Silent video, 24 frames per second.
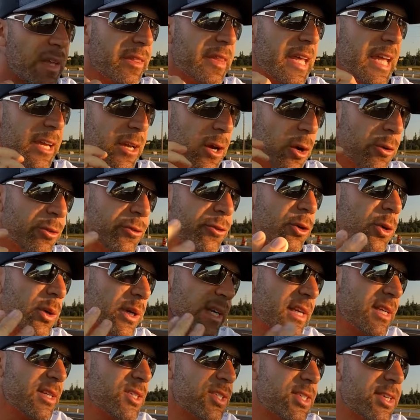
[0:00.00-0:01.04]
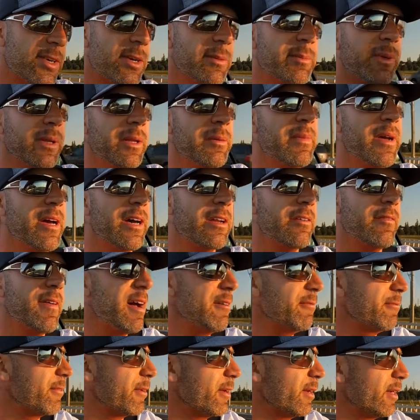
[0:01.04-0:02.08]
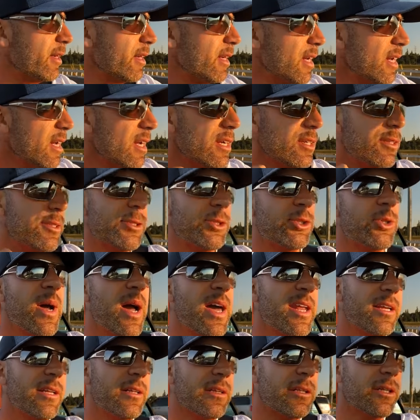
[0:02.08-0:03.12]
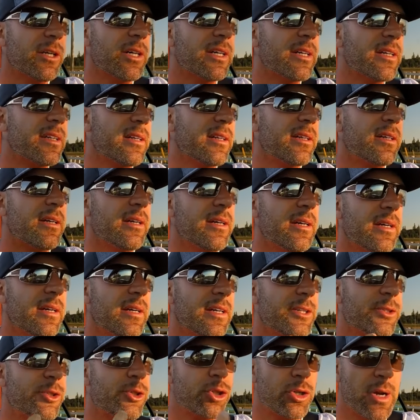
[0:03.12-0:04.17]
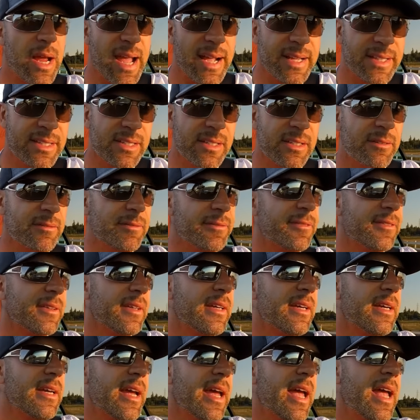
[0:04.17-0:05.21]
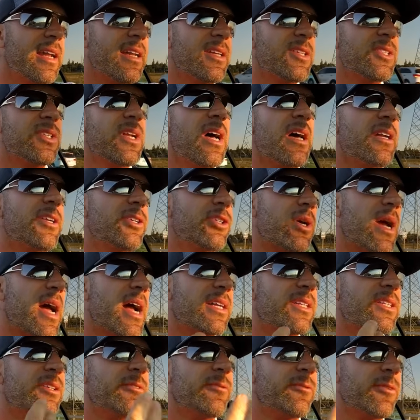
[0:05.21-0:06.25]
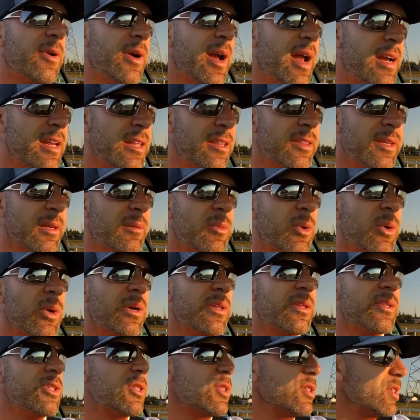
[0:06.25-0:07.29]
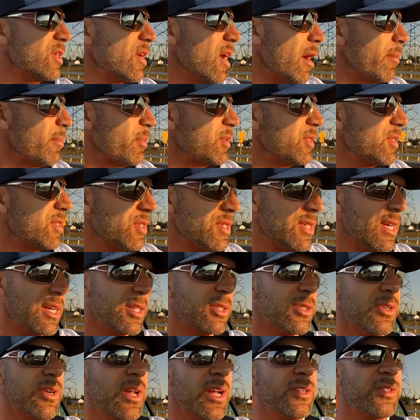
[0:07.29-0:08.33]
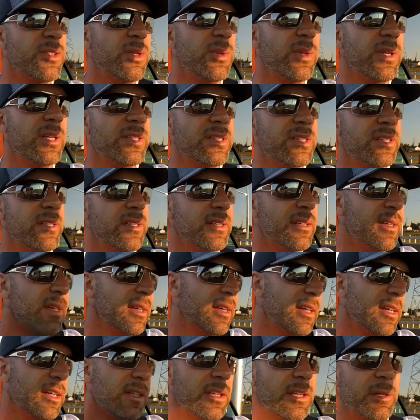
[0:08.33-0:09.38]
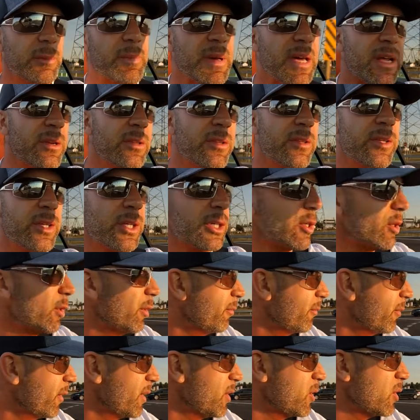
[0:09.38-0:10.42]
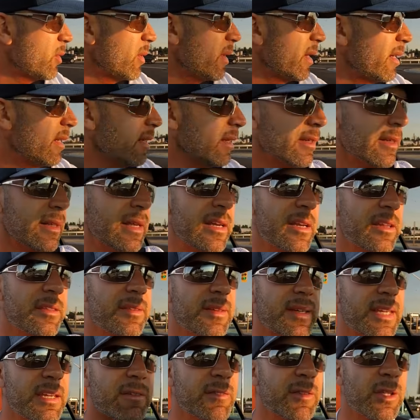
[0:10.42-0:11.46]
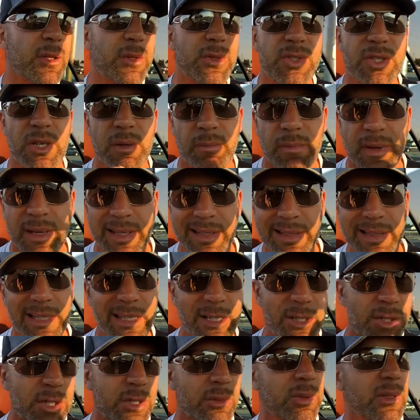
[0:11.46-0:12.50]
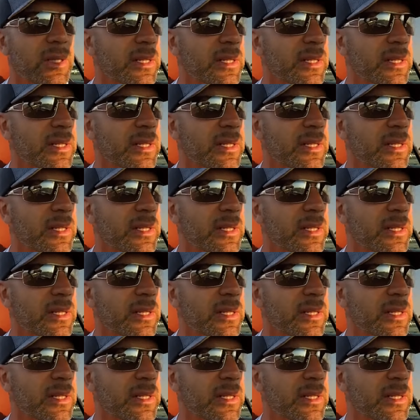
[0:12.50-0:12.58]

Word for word: they go through a considerable amount of effort to try to look attractive and it's not attractive for anything more than just the opposite sex. They're not doing it to look better than their girlfriends or any, anything, even though some might lead you to